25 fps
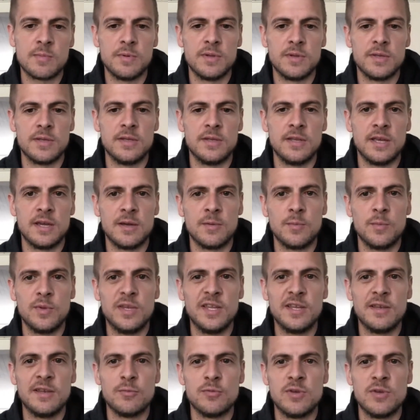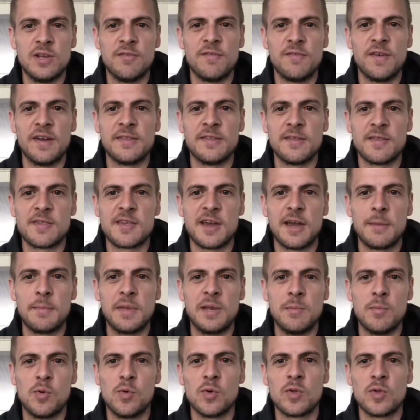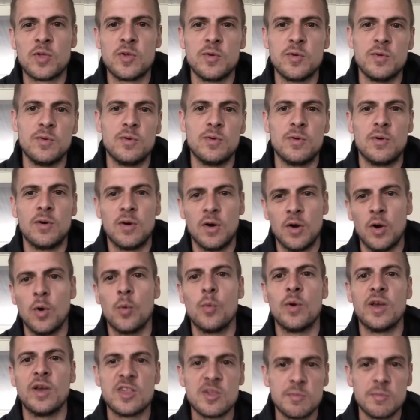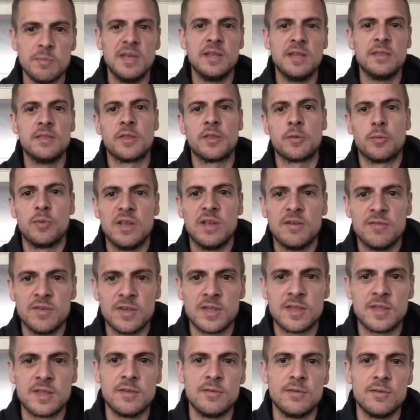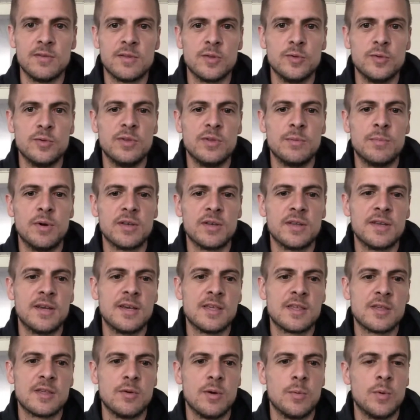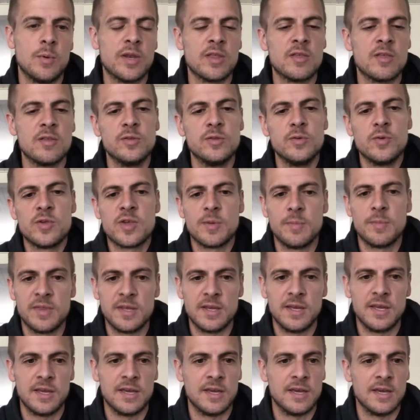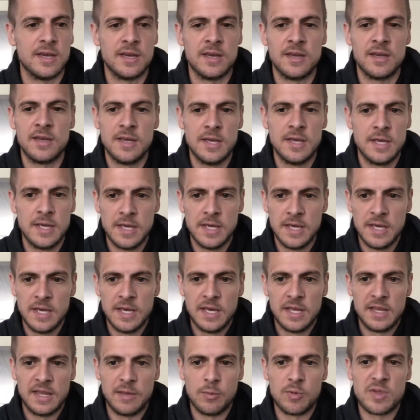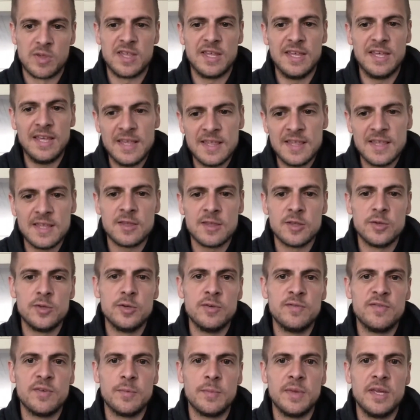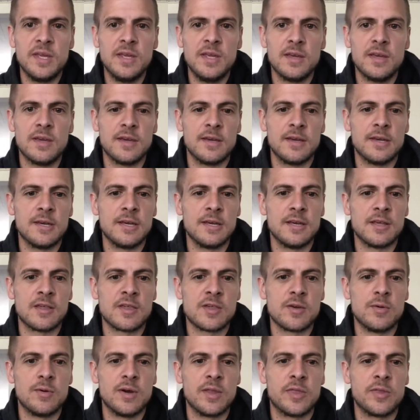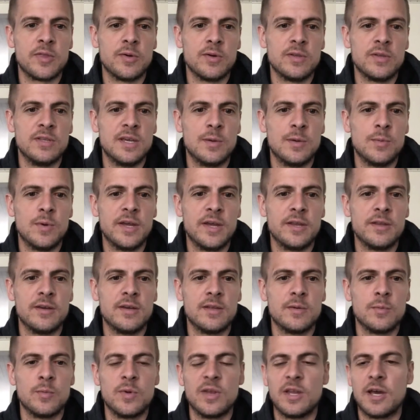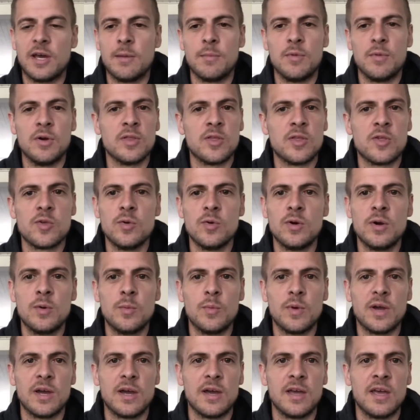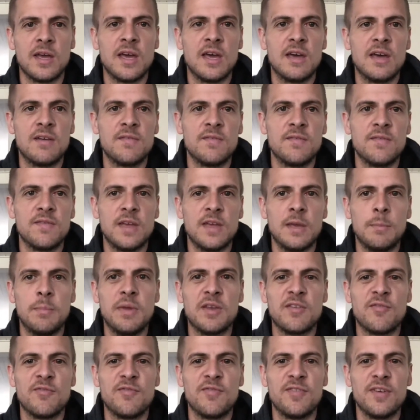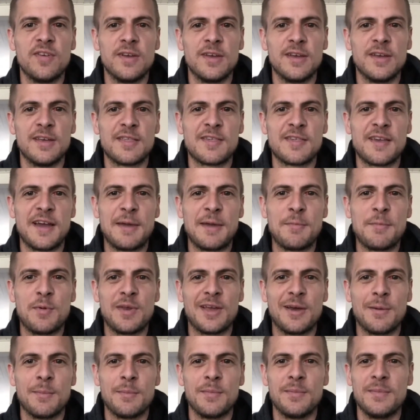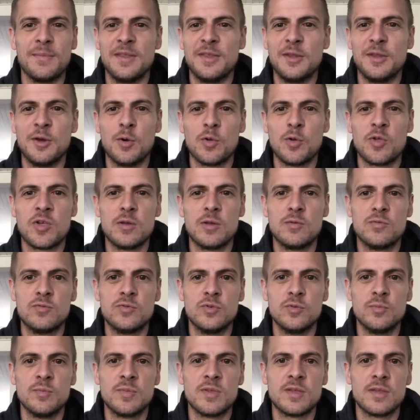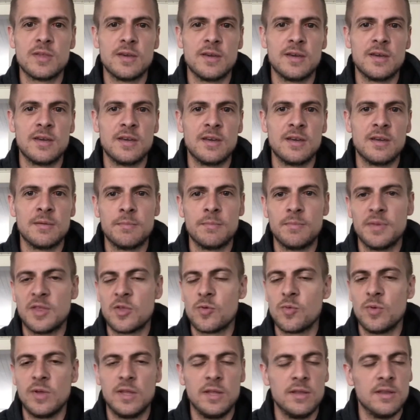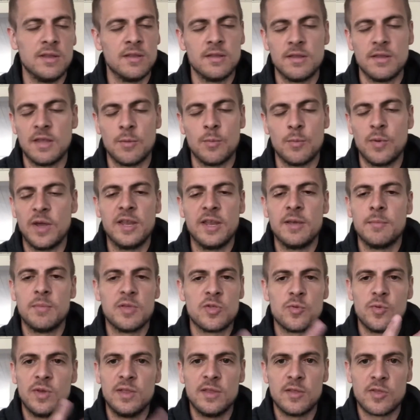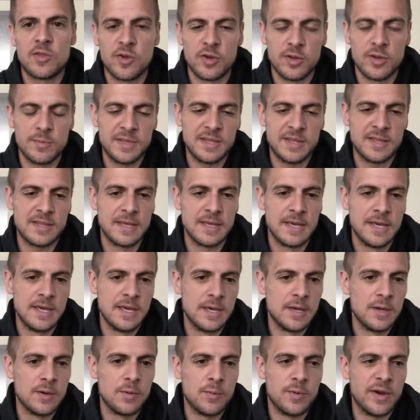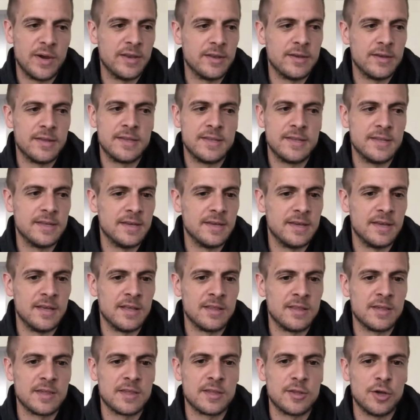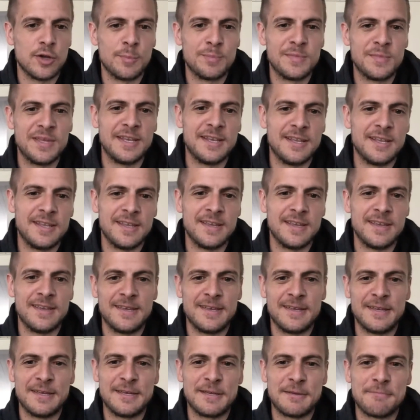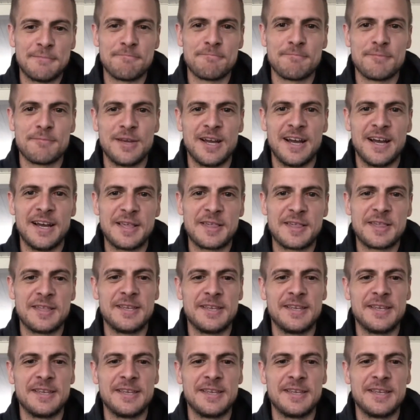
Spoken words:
yeah, we didn't really find the time anymore to always meet the three of us to do the podcast. So I wanted to do something that was easy to do for me. So I thought, why not when I'm on tour, where I have a bit of time when I'm in the hotel rooms waiting between the tournaments, why not just update the guys on